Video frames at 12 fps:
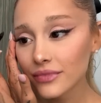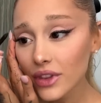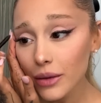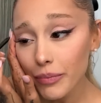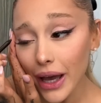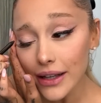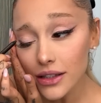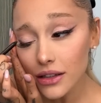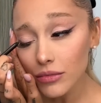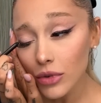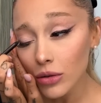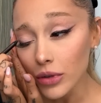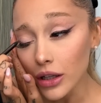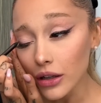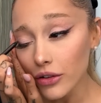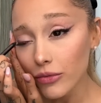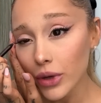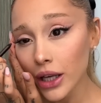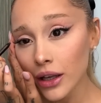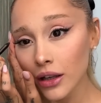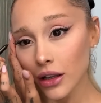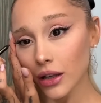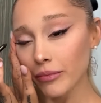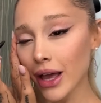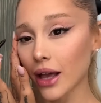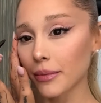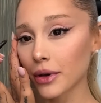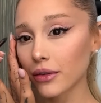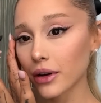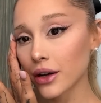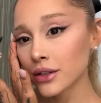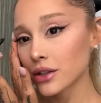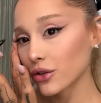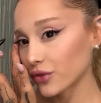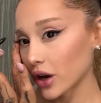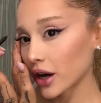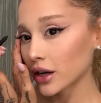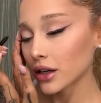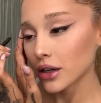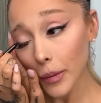the best moment of my makeup career so far.